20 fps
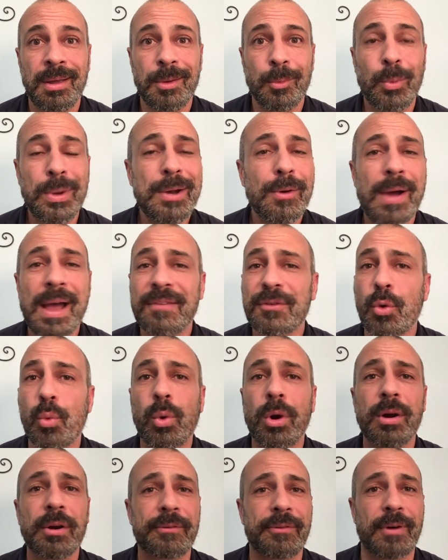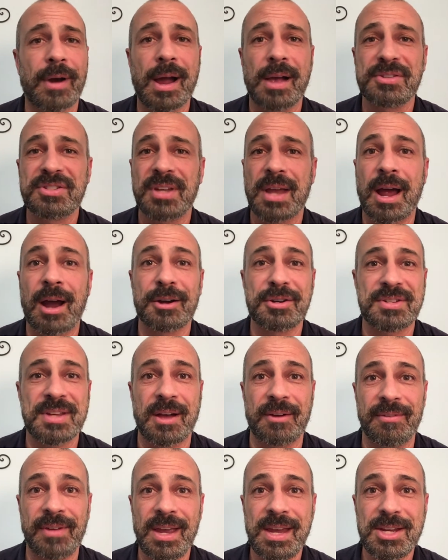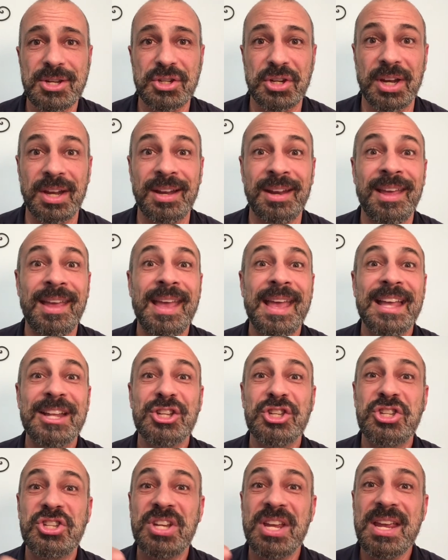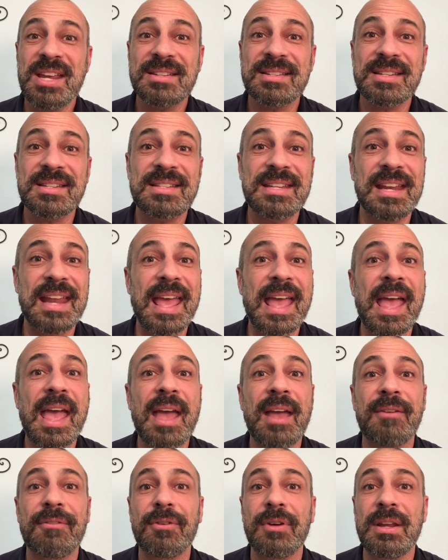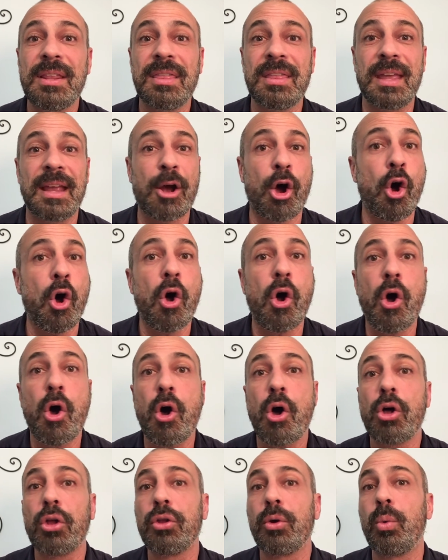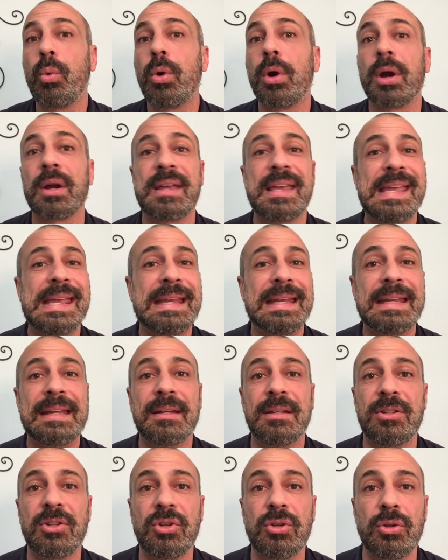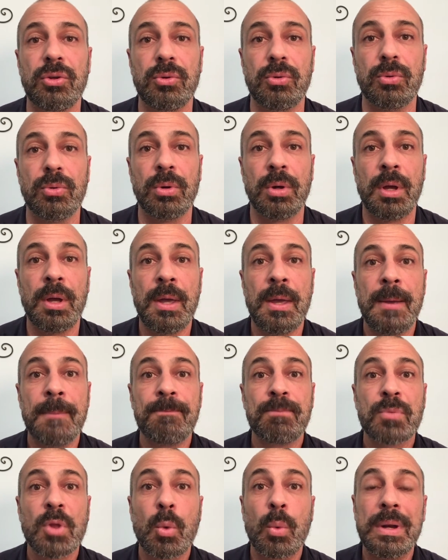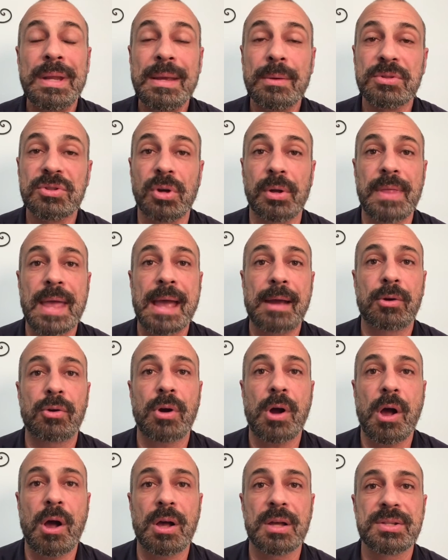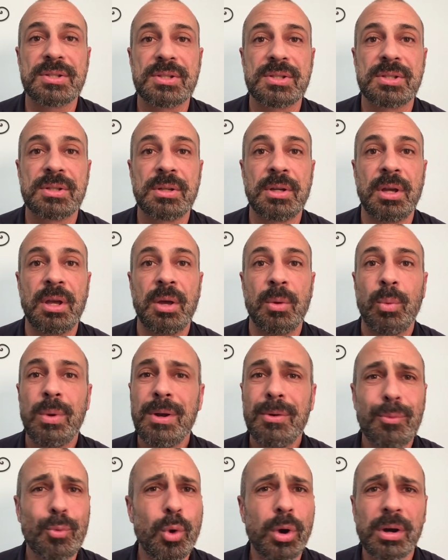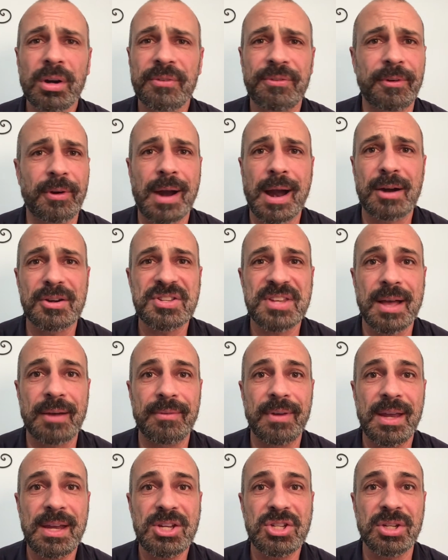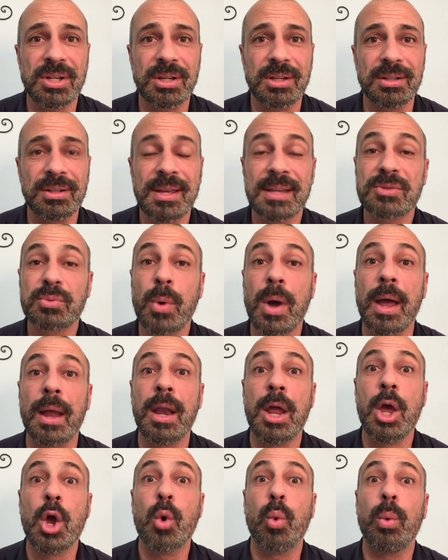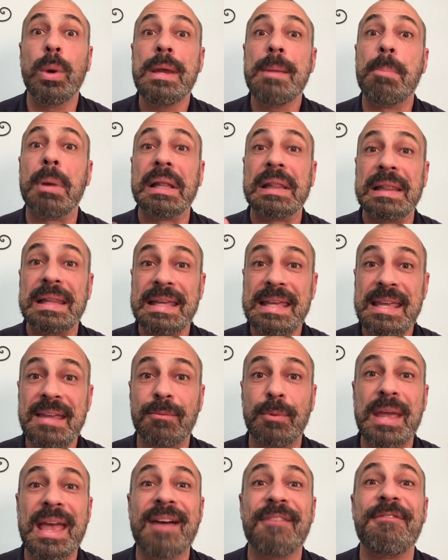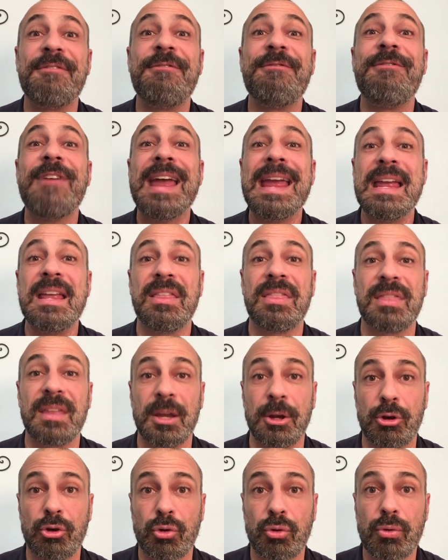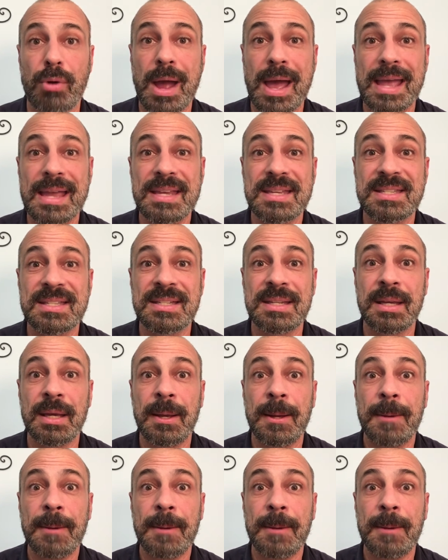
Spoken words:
We don't have to work for our salvation. Jesus did everything, all the work he needed to do when he was on that cross. We don't work for our salvation. Guess what? We believe, we have faith in Christ,